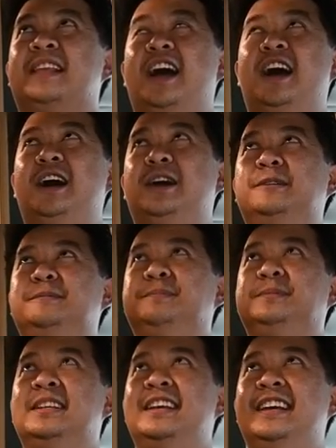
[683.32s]

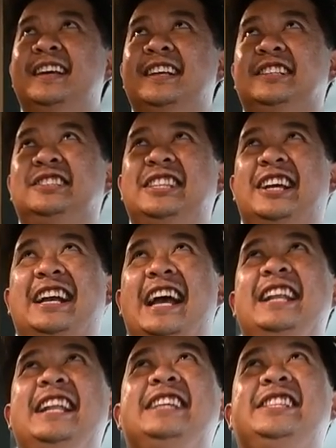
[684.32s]
um, the
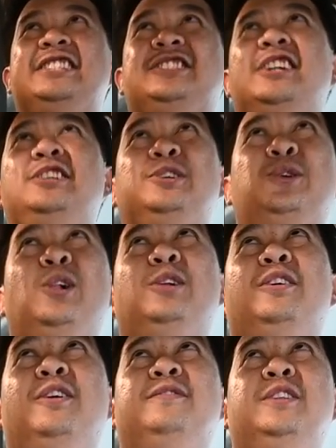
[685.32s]
kind of like the standard
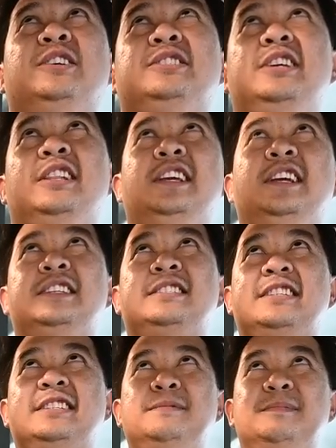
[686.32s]
color of their selling is
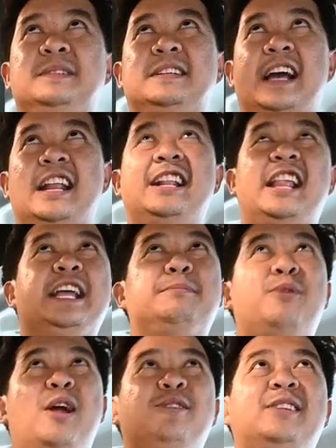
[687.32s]
kind of light
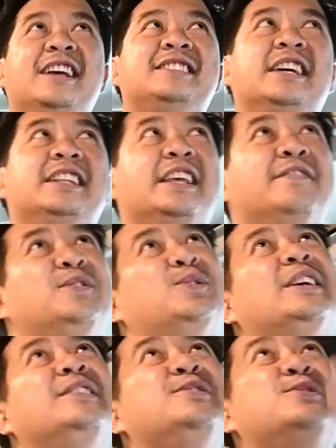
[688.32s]
brown. I said if you
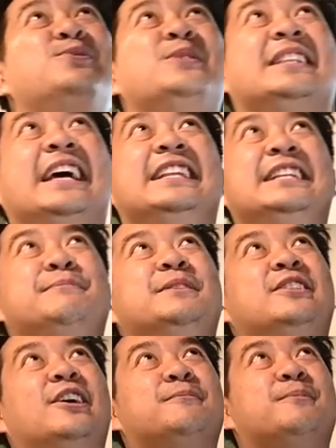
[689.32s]
can do it a little
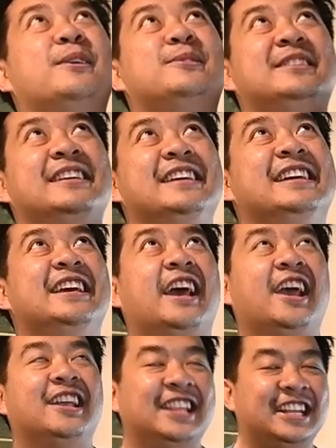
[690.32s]
bit dark brown,
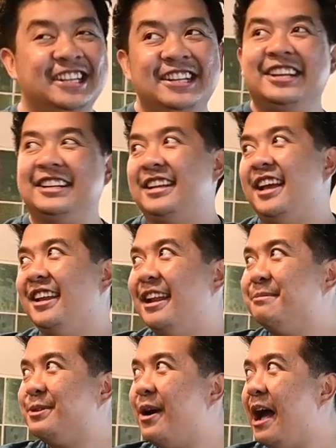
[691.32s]
and they did it, and
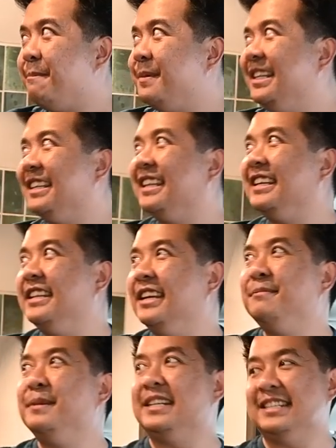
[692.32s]
I'm so happy that they
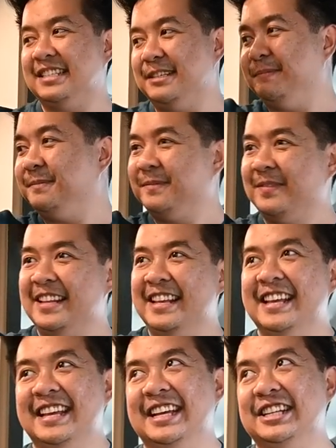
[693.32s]
did, because um,
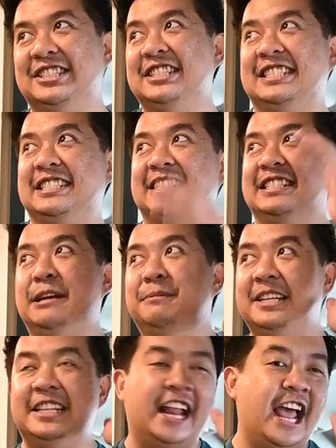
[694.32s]
it's just
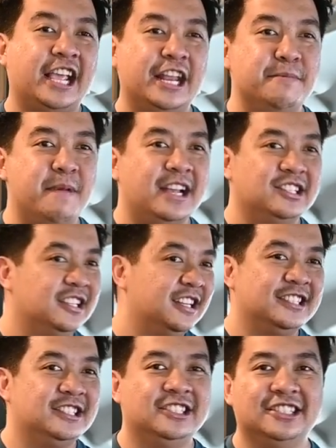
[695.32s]
something that I can imagine.
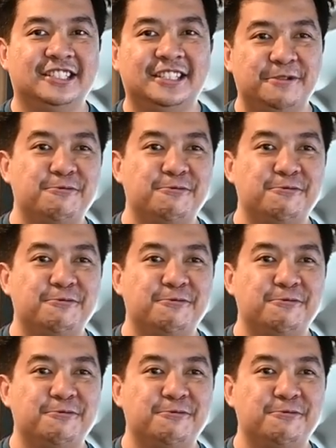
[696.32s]
It's just, it